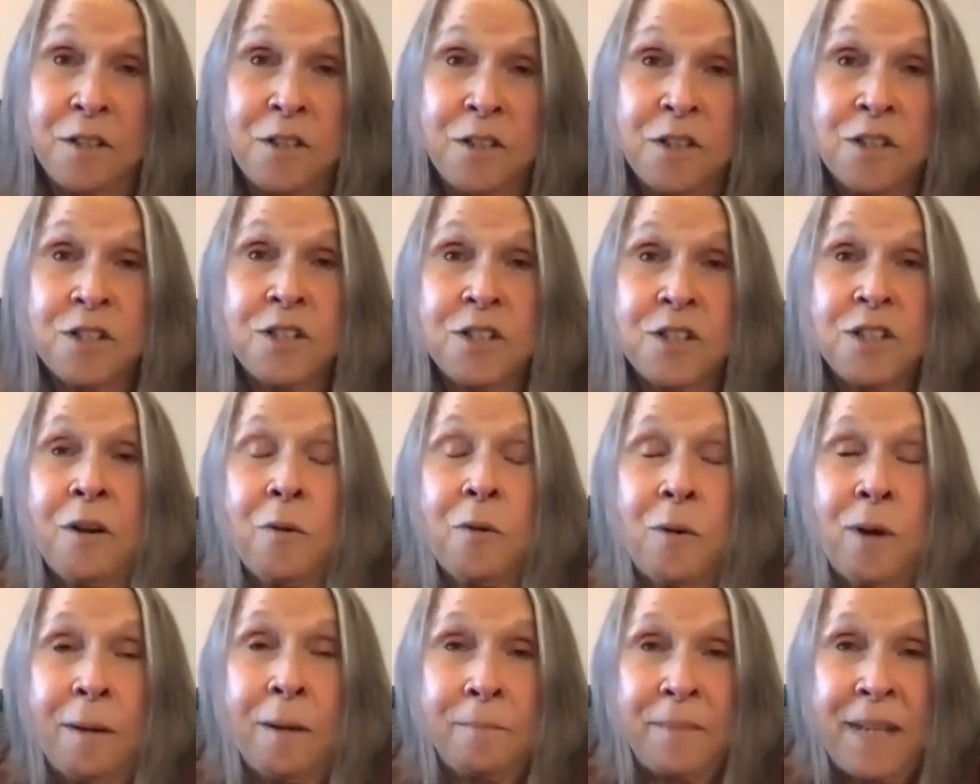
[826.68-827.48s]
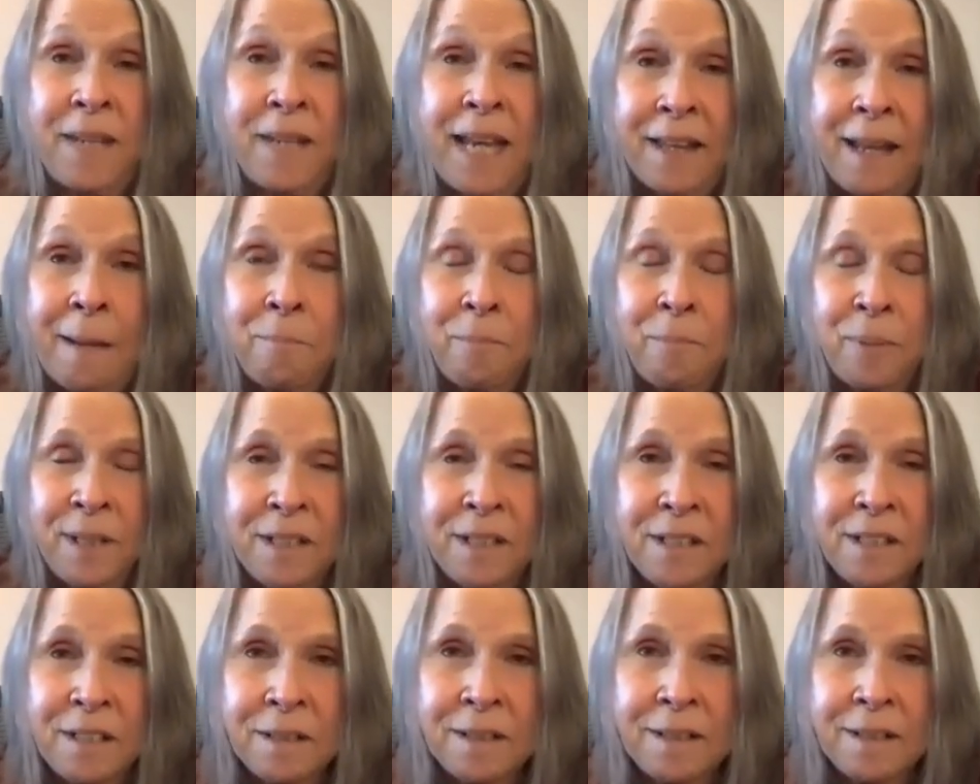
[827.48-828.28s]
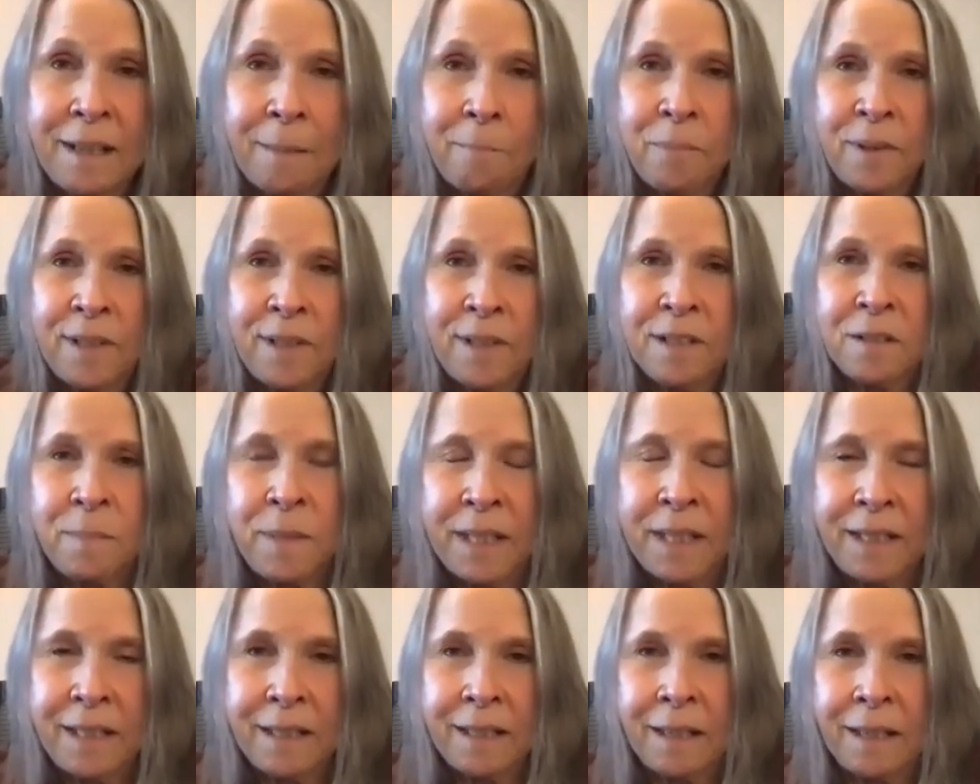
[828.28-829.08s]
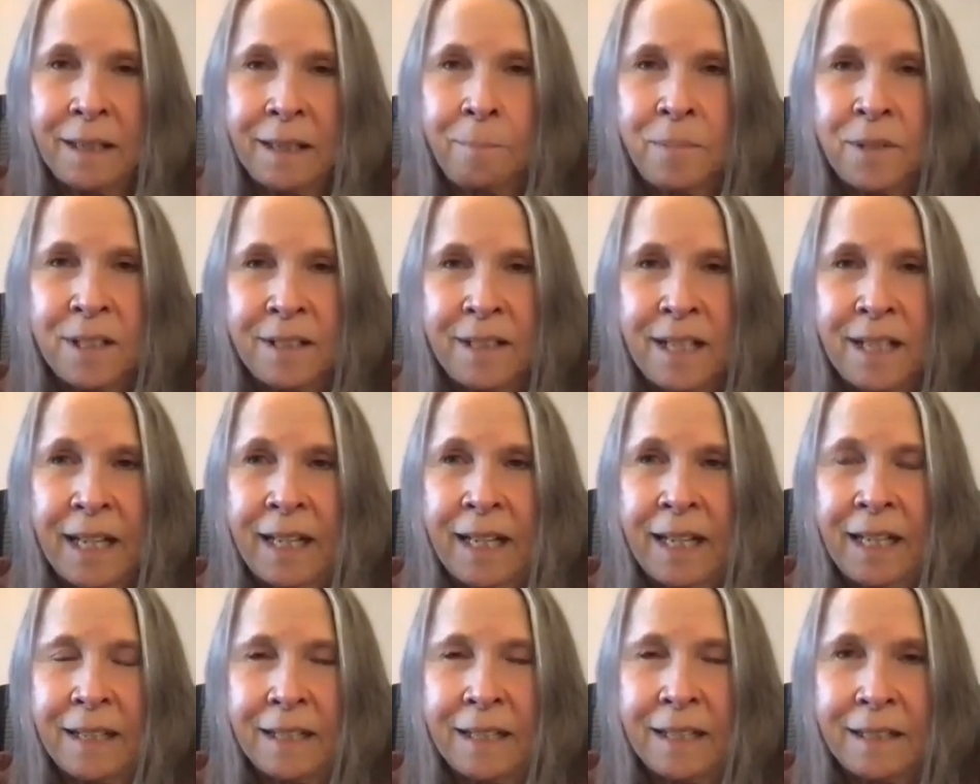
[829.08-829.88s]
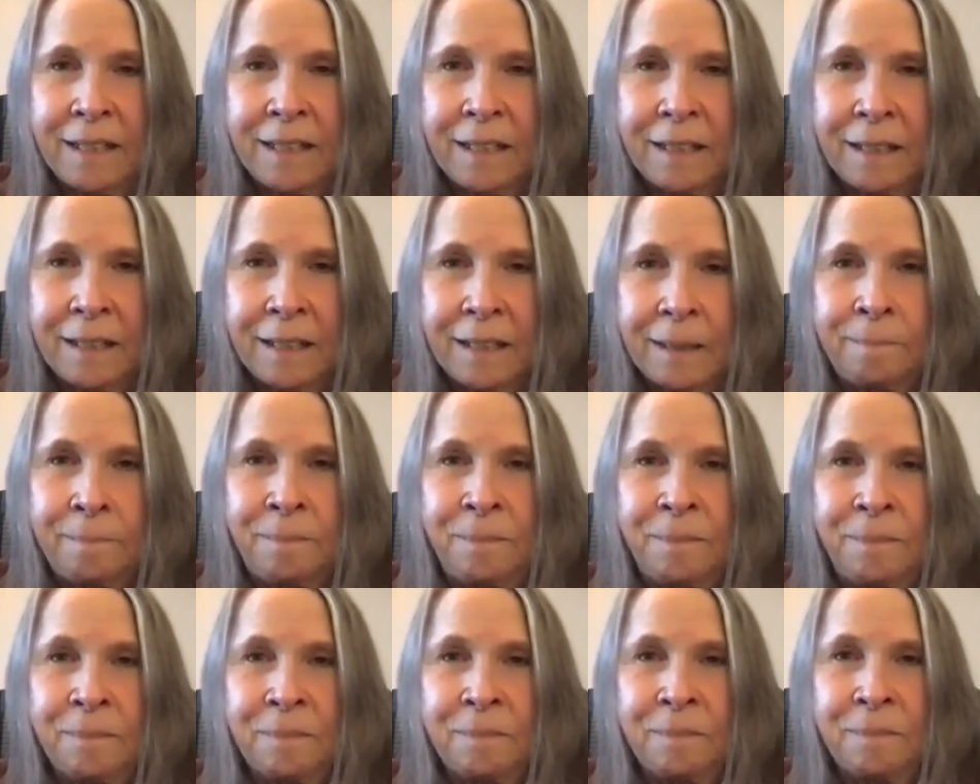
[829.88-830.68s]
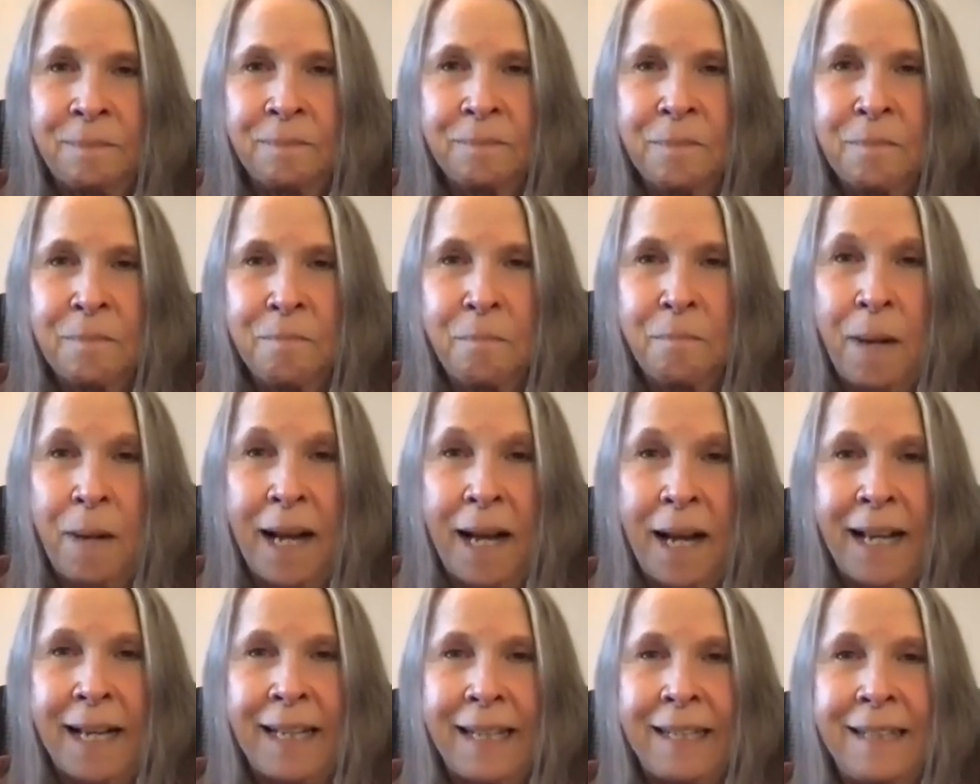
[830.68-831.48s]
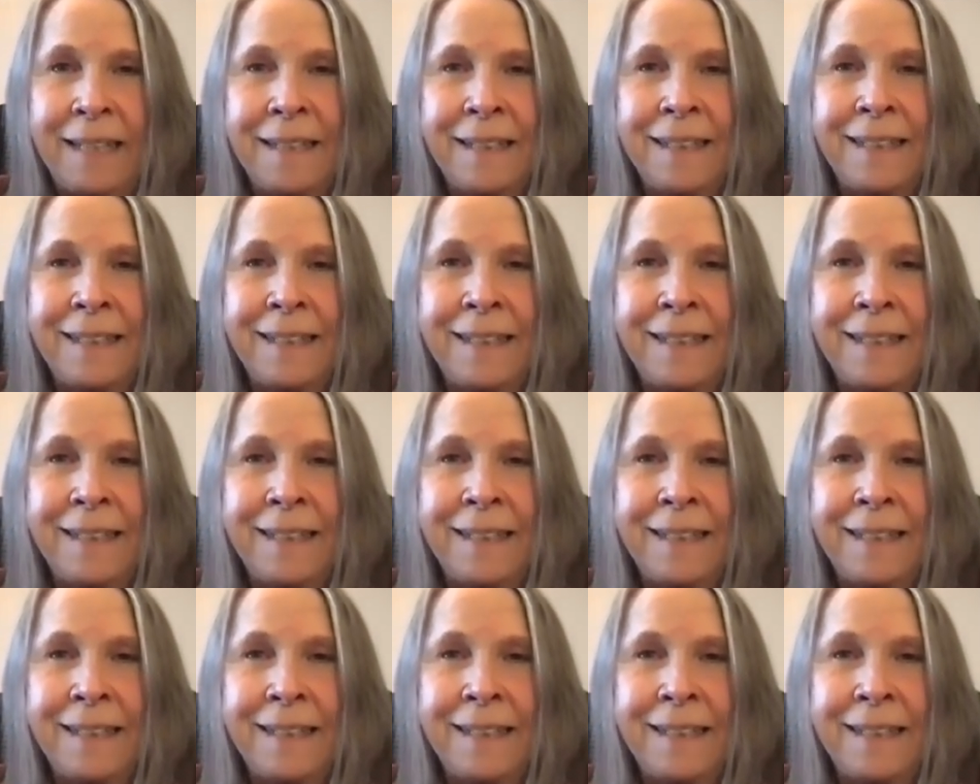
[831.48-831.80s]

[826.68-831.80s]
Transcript: So um yeah, that brings that brings me up to date in um my